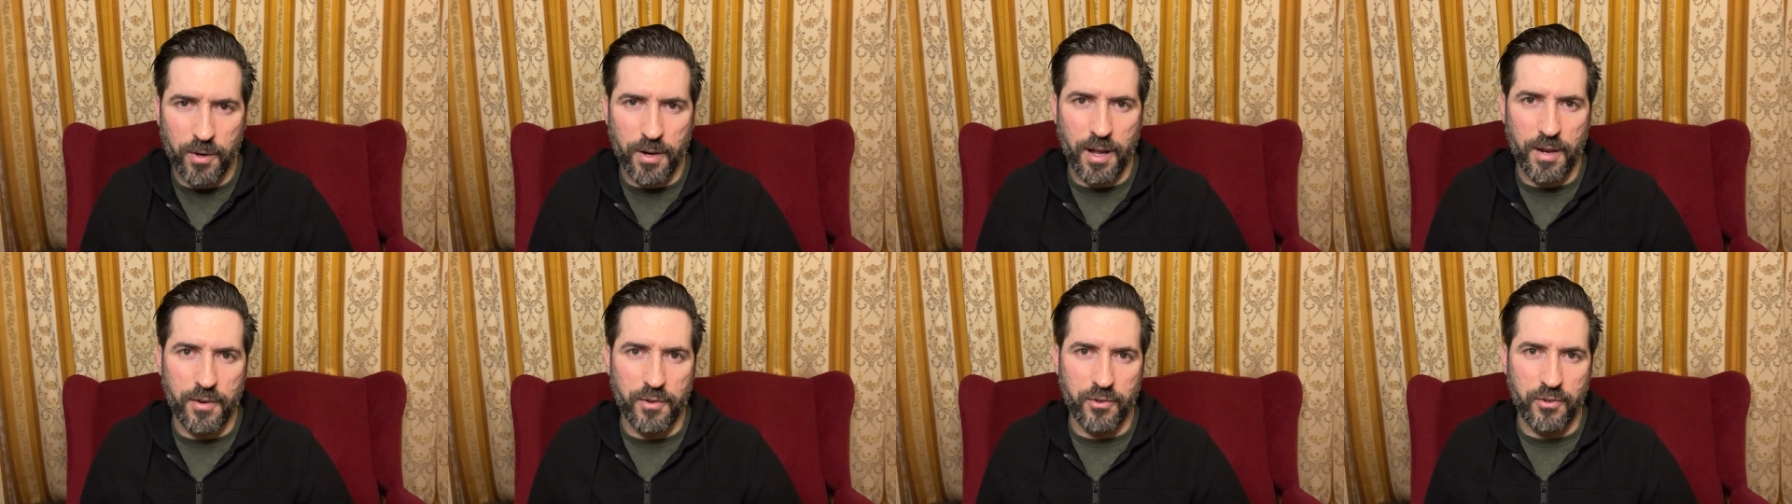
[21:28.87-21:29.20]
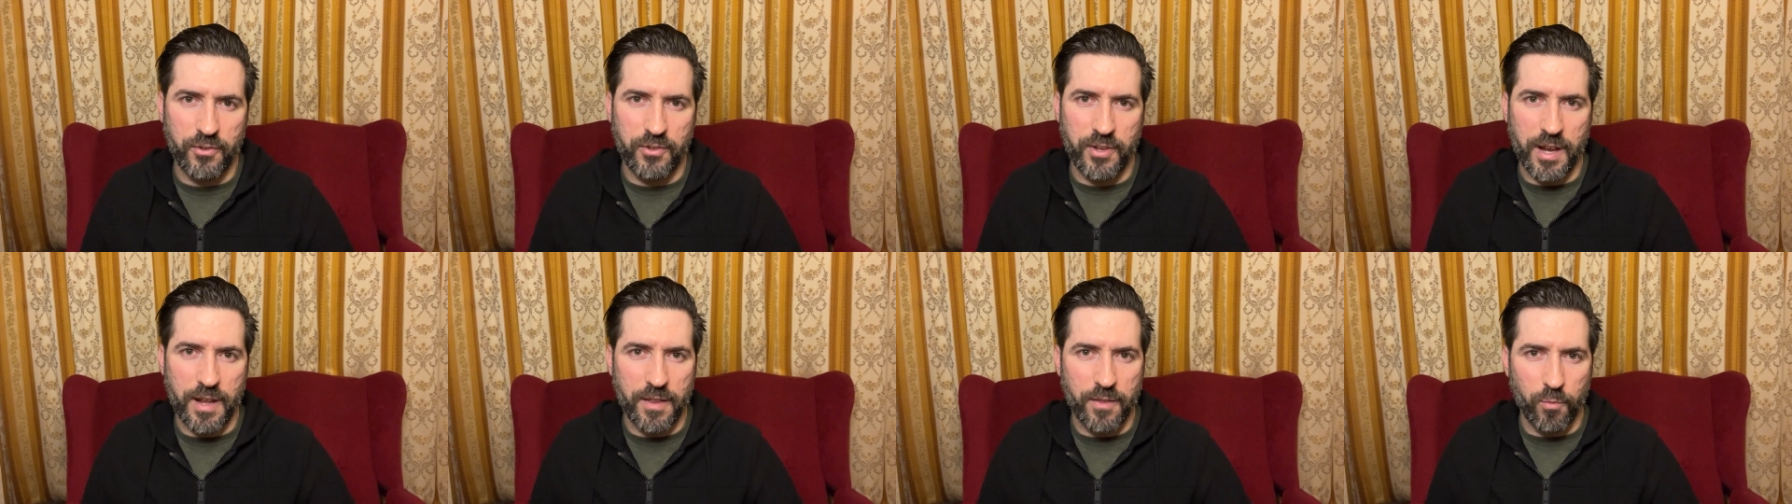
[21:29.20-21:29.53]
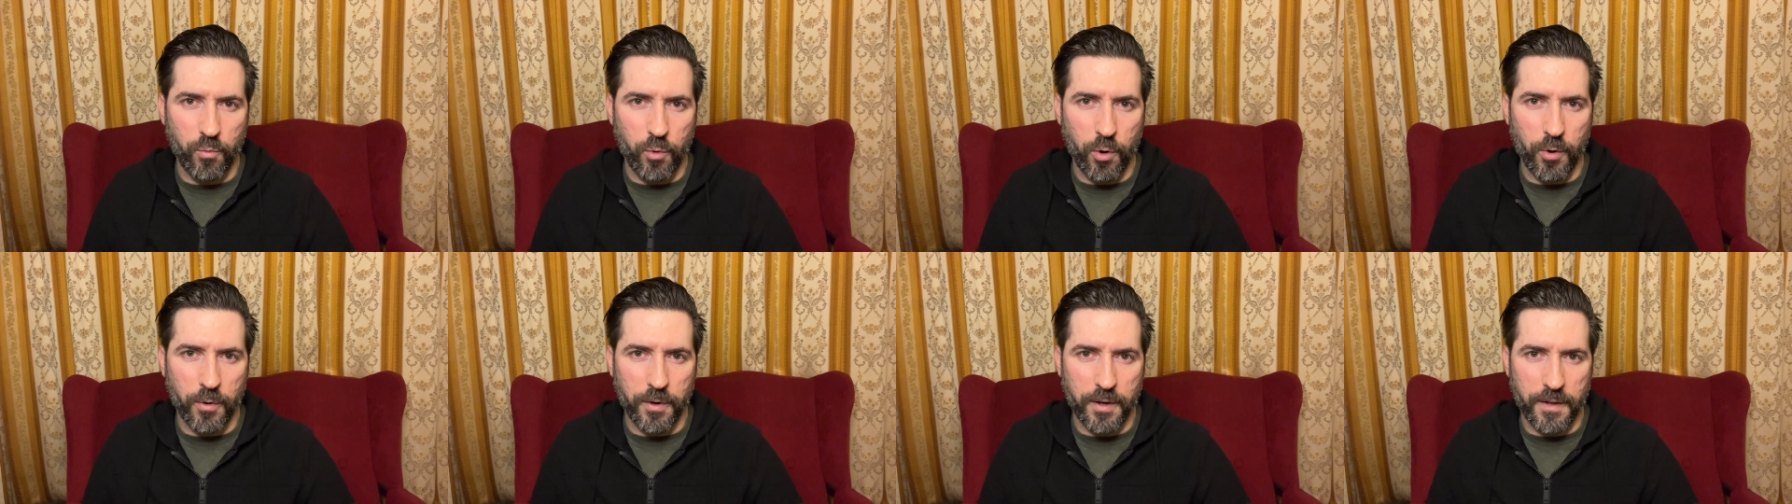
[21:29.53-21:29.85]
understand the
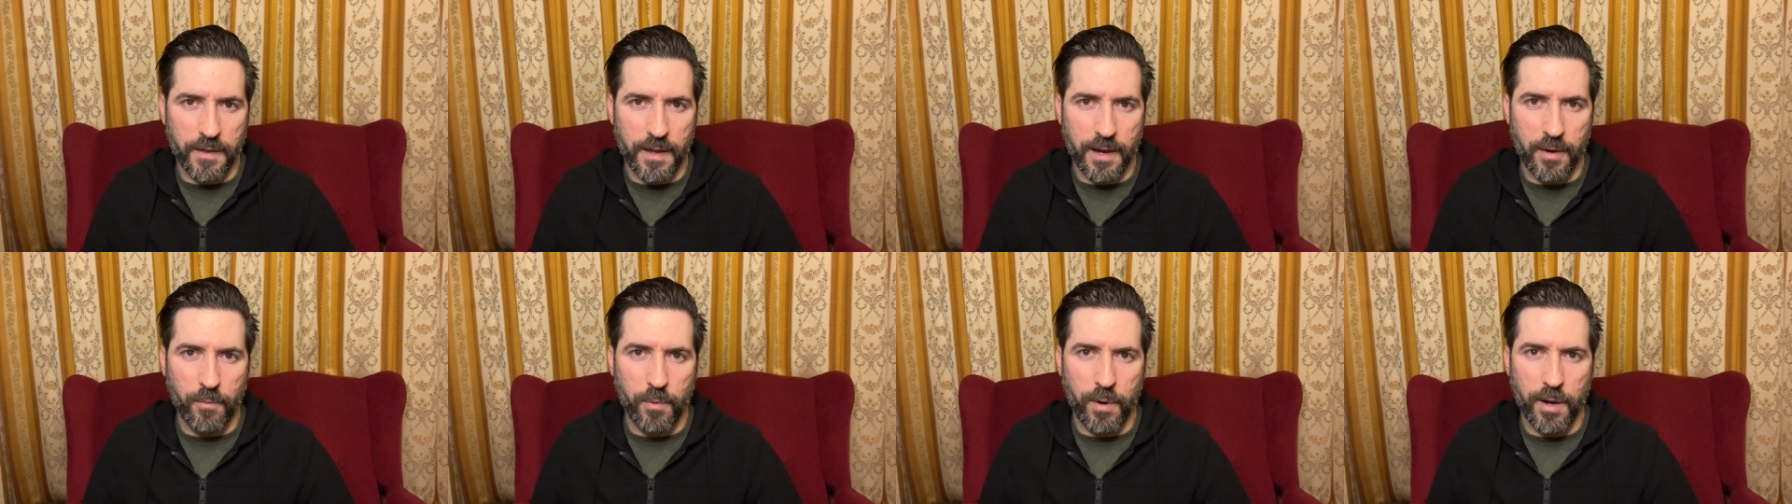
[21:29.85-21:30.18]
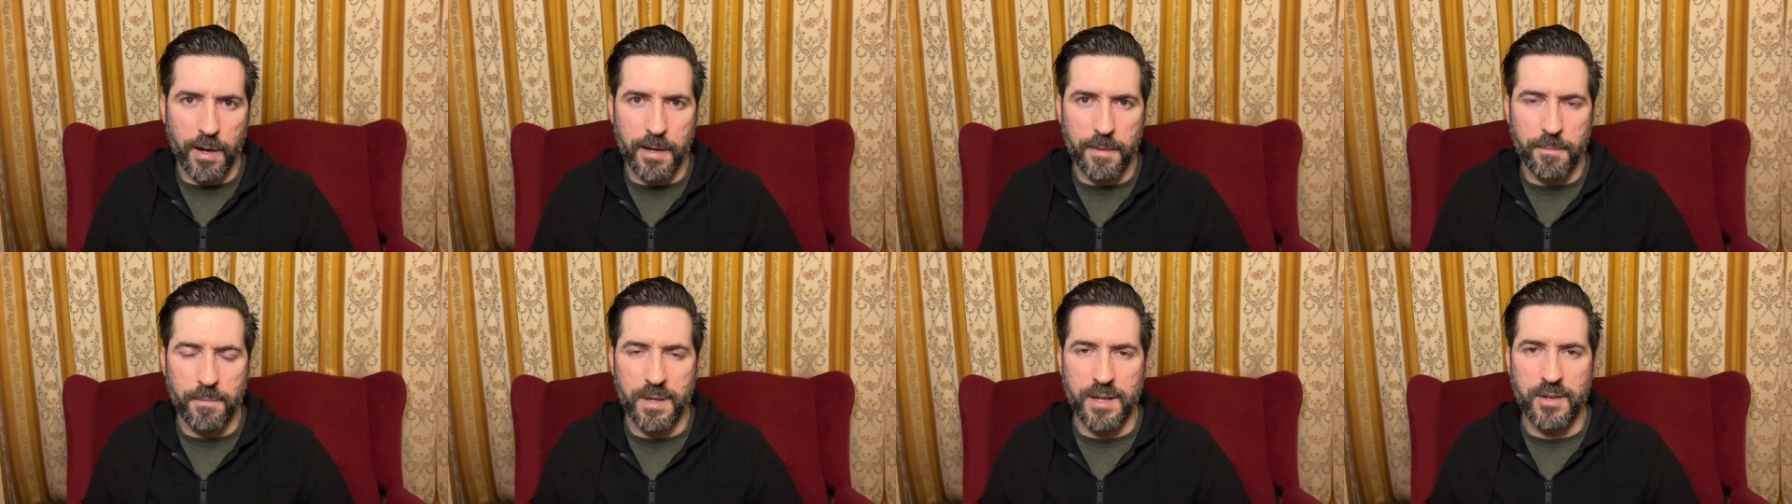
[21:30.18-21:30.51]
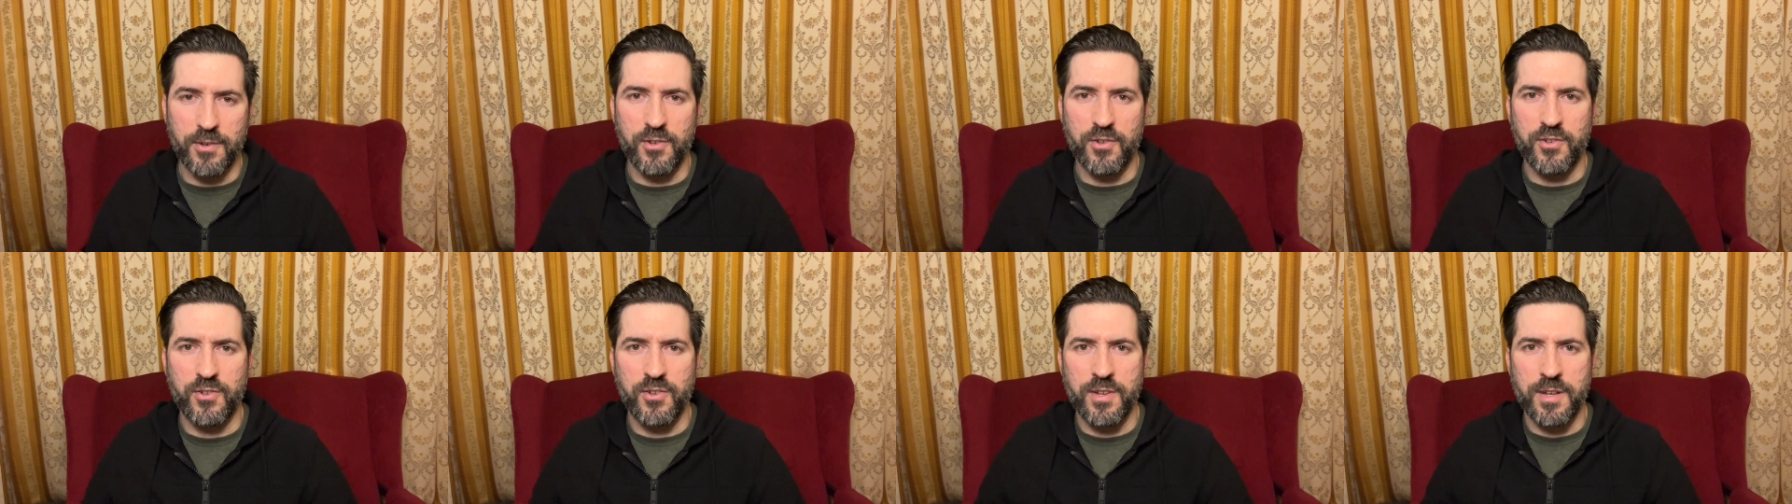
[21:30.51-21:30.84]
world in that way, because
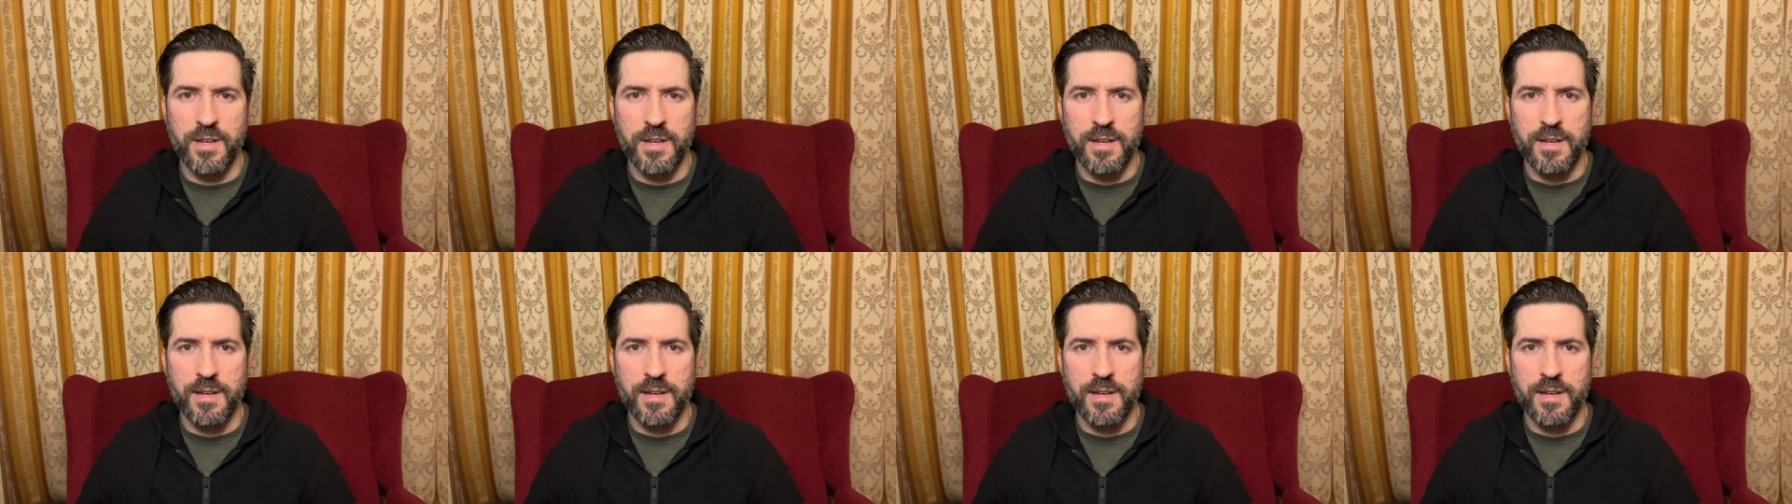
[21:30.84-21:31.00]
it's,